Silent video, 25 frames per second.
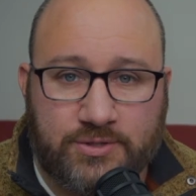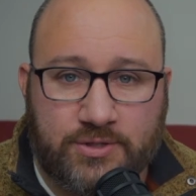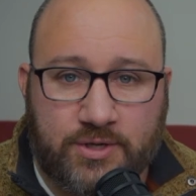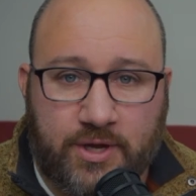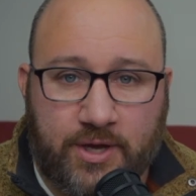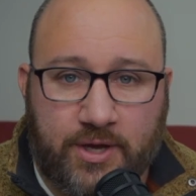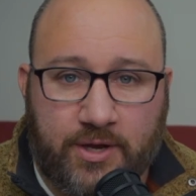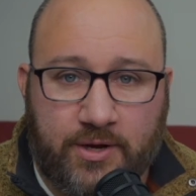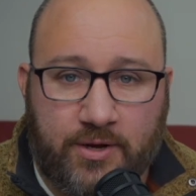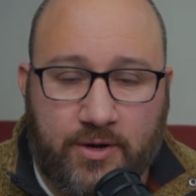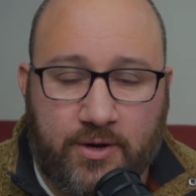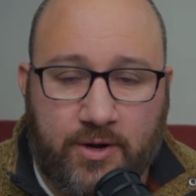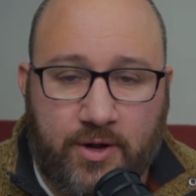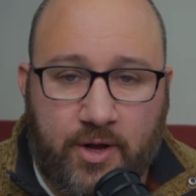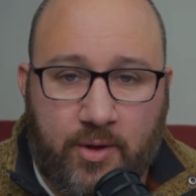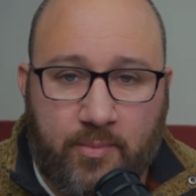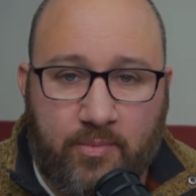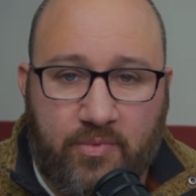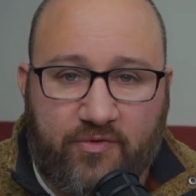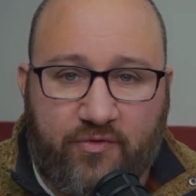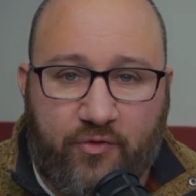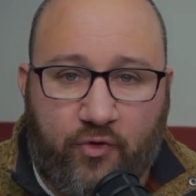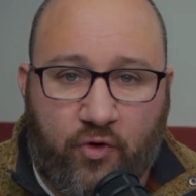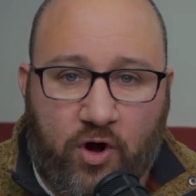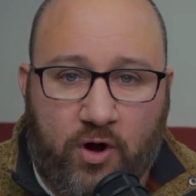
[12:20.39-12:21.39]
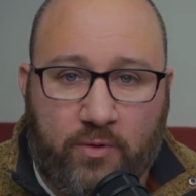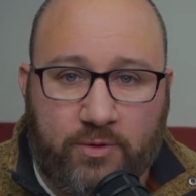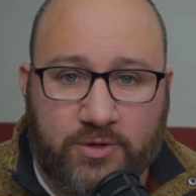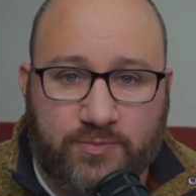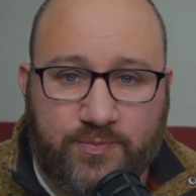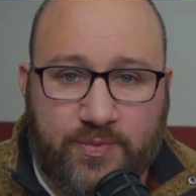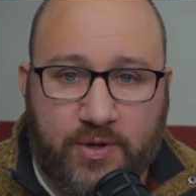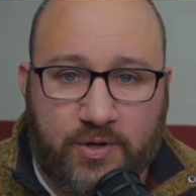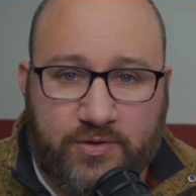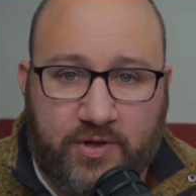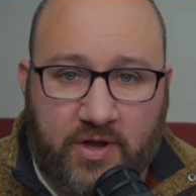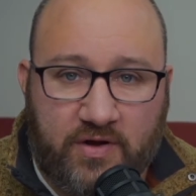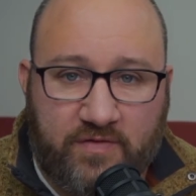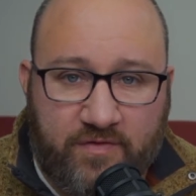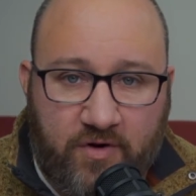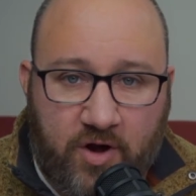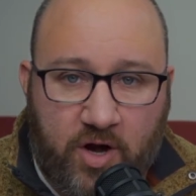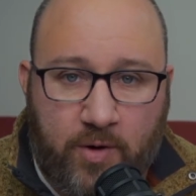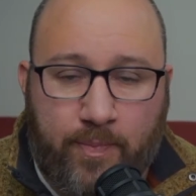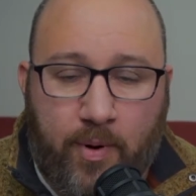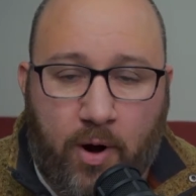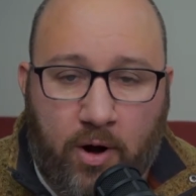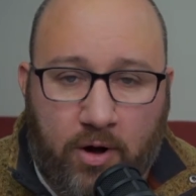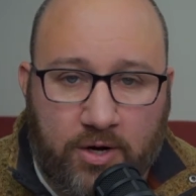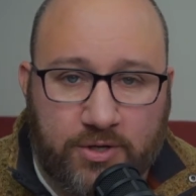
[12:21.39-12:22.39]
And before, it was built on very
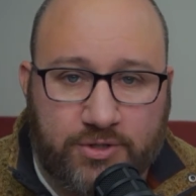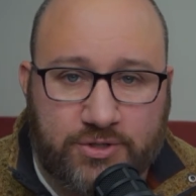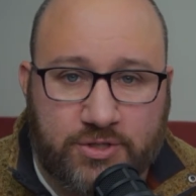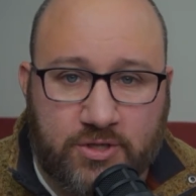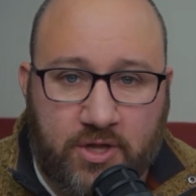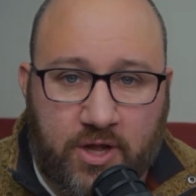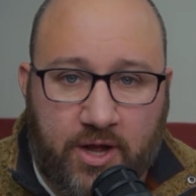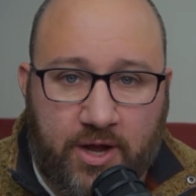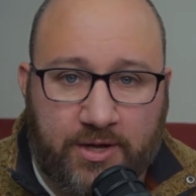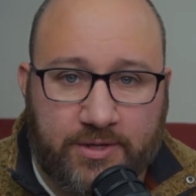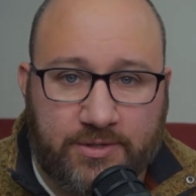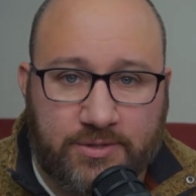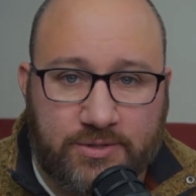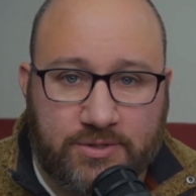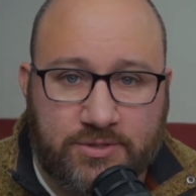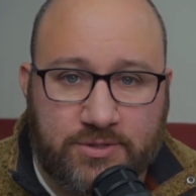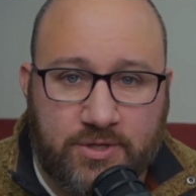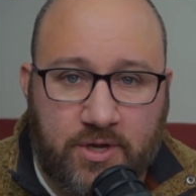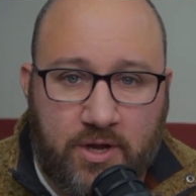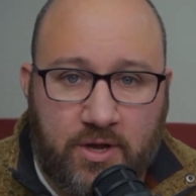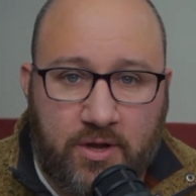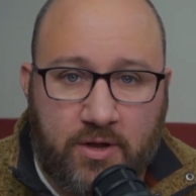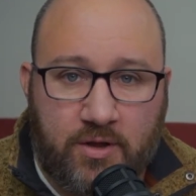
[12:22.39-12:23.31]
partisan lines.